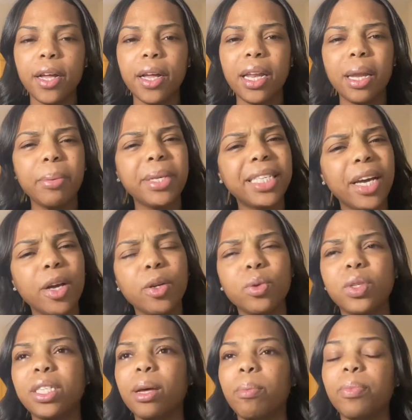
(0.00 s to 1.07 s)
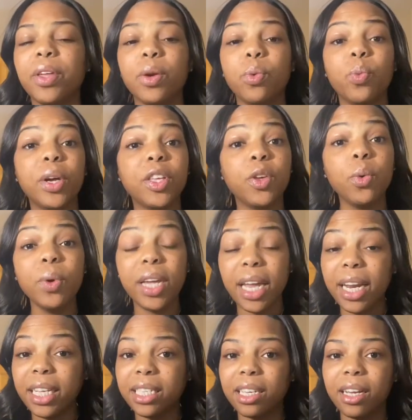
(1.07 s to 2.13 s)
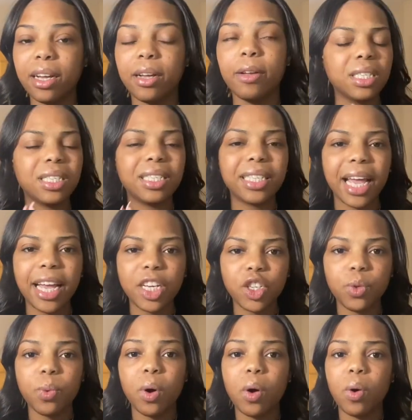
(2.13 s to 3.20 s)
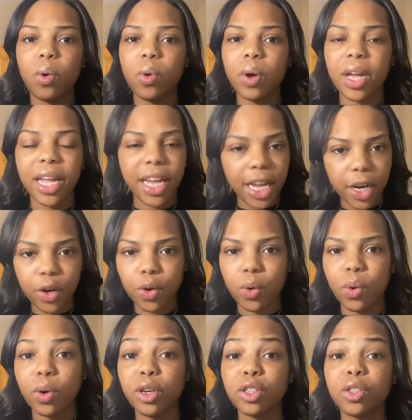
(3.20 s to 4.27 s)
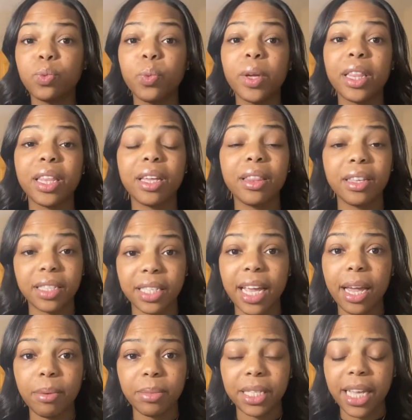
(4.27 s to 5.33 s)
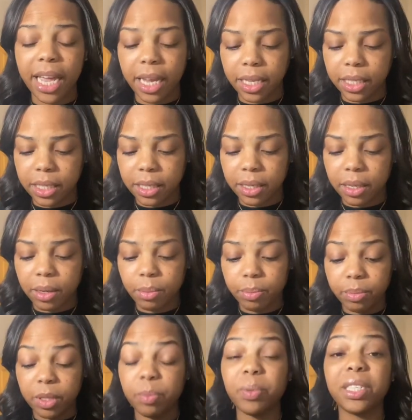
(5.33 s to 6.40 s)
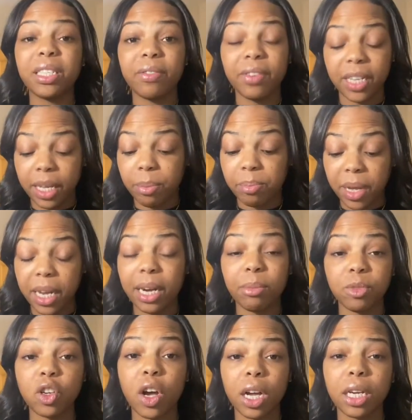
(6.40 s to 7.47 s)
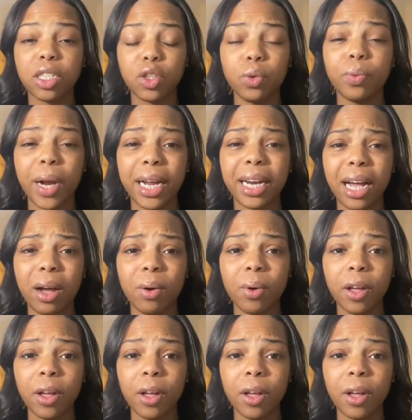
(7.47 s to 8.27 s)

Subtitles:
Let me tell you something. When you get into sexual intercourse with the same sex, specifically men I'm talking to right now,